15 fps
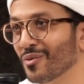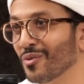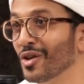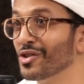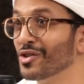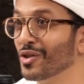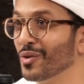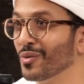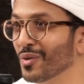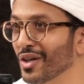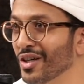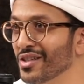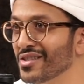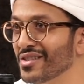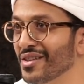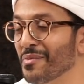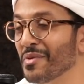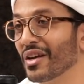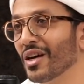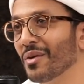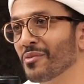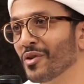Watch your words, they
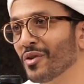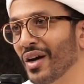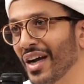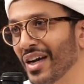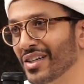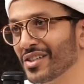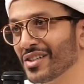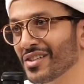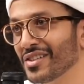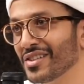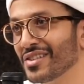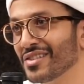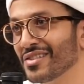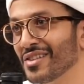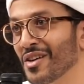become your actions.